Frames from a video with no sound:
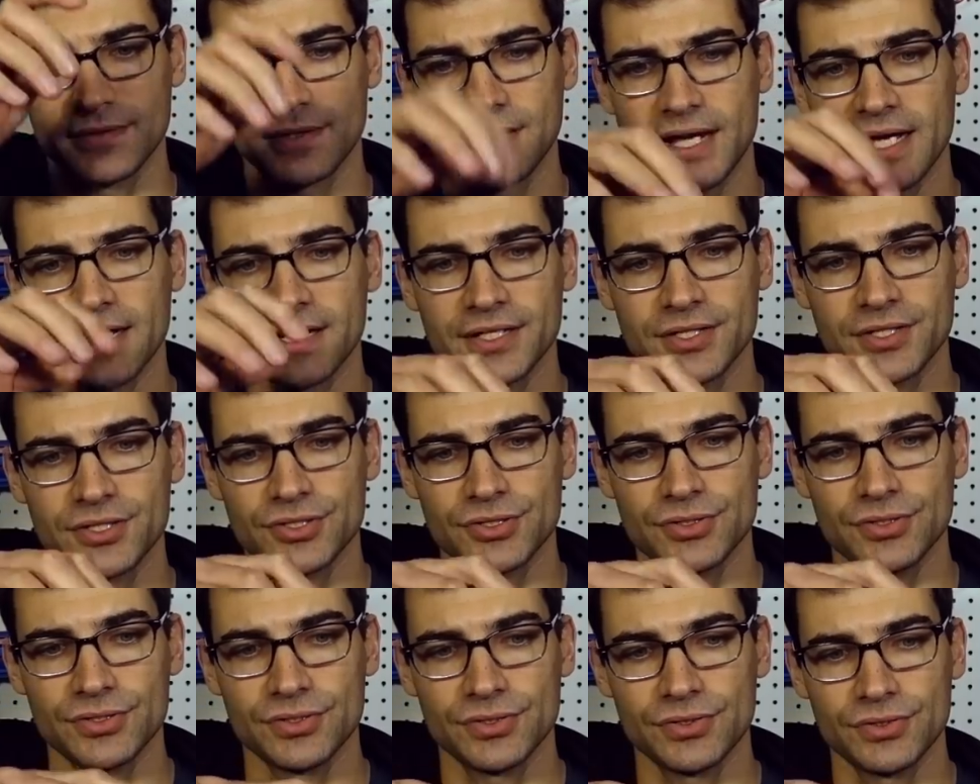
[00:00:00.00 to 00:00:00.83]
kind of
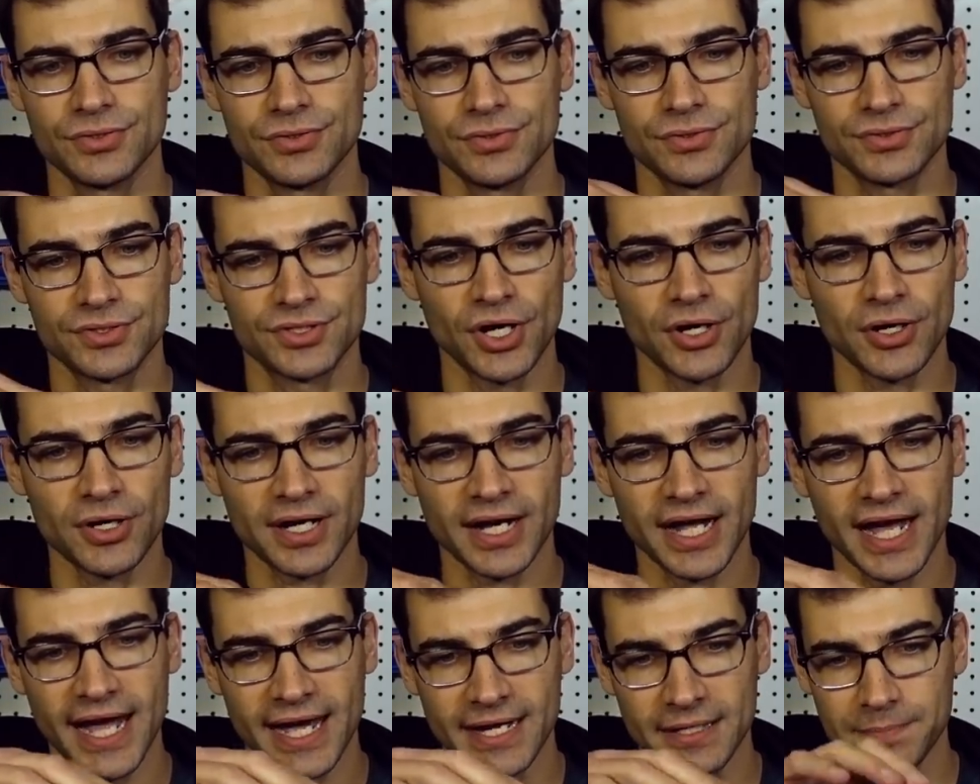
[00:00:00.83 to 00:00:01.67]

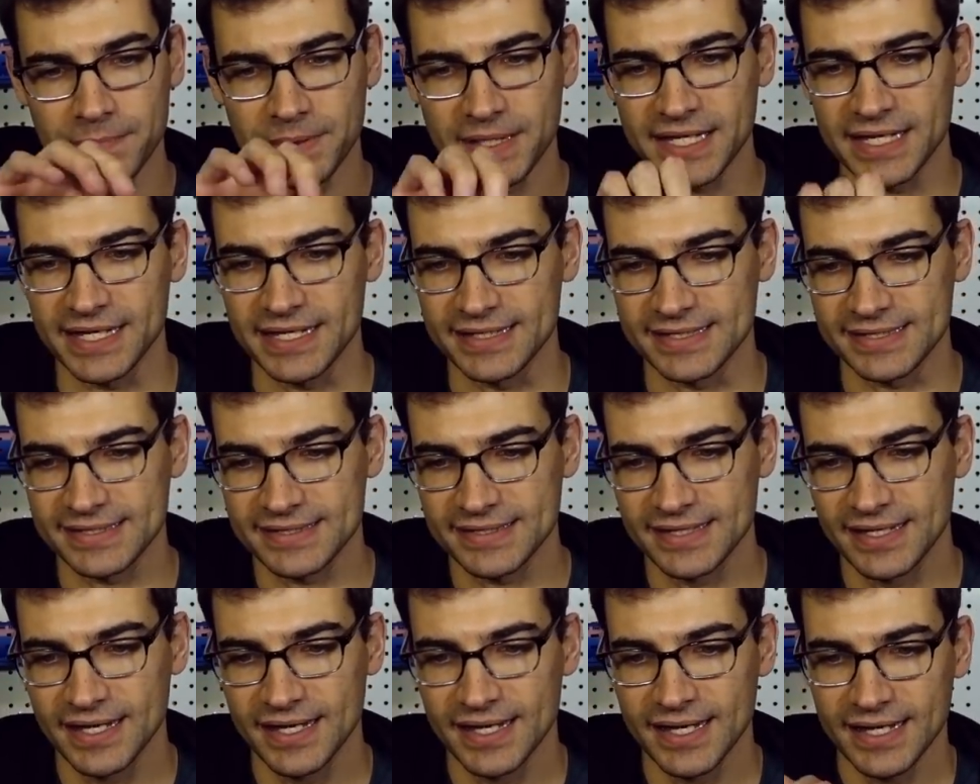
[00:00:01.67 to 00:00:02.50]
dart guide
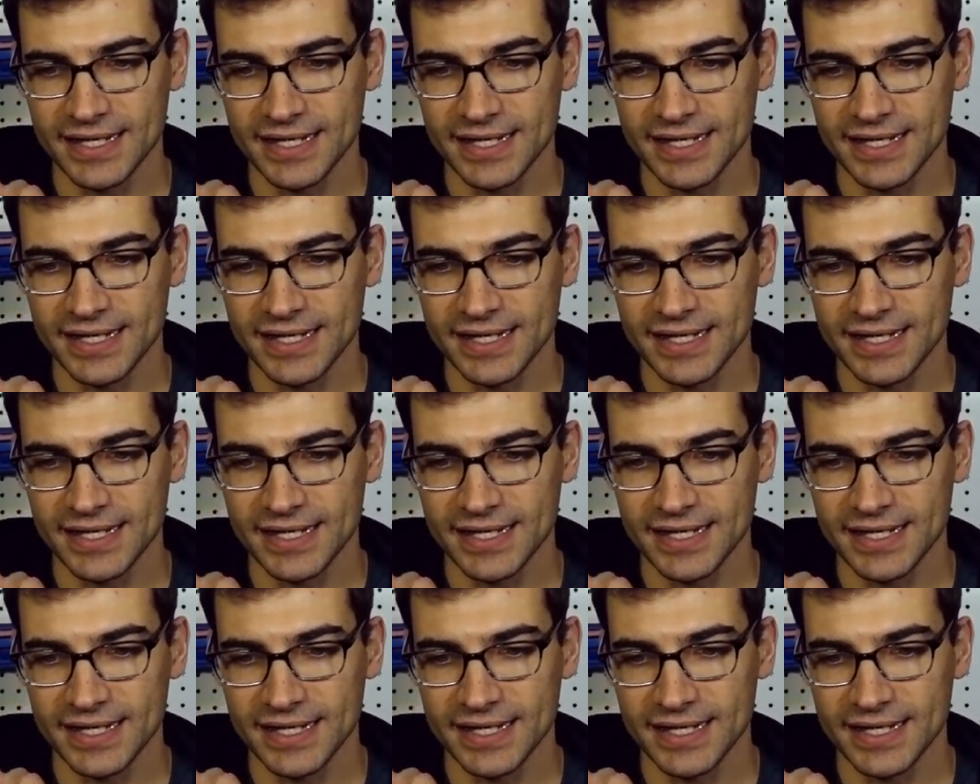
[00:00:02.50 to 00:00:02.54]
piece